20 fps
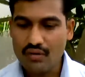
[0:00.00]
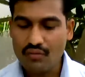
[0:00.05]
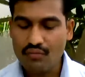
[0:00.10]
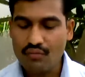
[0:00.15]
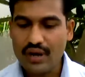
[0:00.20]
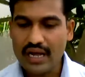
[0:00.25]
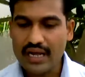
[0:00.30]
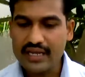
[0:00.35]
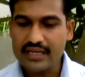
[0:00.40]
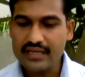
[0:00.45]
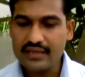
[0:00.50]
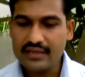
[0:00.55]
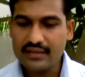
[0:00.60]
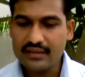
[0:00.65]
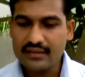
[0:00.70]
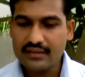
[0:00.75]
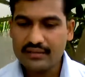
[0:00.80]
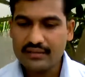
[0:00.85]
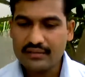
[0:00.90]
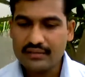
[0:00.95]
why
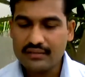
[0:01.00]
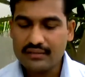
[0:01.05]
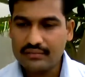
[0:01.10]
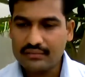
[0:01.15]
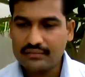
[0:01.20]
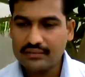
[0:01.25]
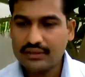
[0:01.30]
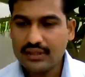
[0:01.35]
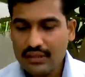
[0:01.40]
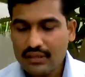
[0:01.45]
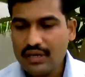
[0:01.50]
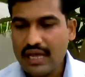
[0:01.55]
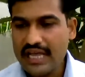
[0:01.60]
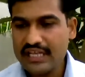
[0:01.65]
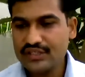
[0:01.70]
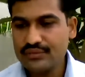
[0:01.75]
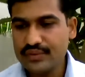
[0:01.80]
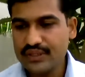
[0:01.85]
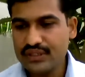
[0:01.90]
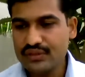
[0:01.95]
the
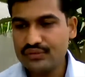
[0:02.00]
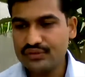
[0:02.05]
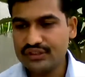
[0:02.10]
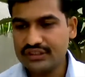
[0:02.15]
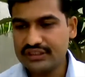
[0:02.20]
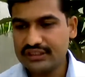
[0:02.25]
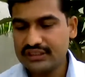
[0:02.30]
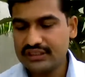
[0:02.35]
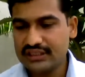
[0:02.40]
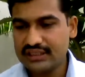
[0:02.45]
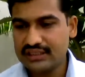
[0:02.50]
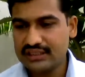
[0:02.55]
has been used